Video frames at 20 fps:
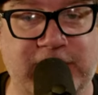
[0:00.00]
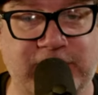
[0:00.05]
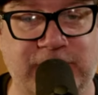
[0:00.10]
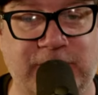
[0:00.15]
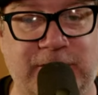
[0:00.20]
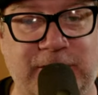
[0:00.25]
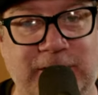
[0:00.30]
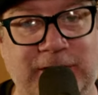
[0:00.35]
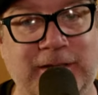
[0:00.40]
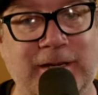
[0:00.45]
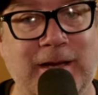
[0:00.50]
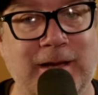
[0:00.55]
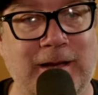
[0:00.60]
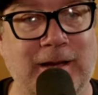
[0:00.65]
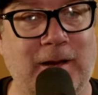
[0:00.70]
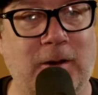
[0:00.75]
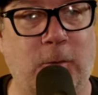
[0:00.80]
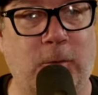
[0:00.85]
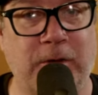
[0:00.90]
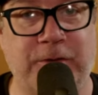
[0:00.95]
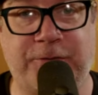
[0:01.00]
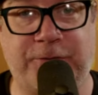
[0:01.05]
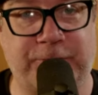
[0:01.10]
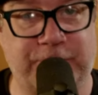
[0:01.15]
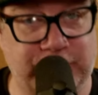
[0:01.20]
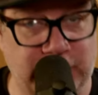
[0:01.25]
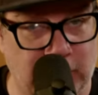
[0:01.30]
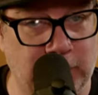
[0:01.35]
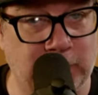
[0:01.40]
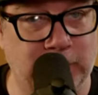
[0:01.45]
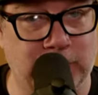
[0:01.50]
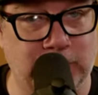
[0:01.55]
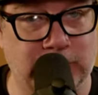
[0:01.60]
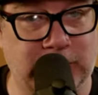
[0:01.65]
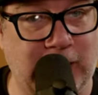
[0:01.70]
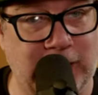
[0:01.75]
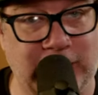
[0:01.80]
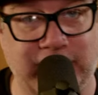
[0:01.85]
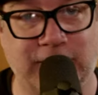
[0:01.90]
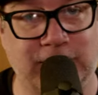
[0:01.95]
agency with some
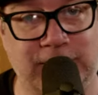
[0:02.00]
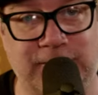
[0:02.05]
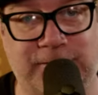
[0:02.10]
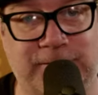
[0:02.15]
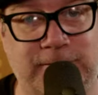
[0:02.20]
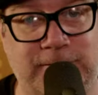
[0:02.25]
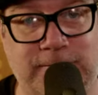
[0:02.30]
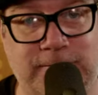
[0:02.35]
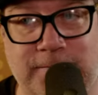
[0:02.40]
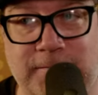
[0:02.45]
kind of,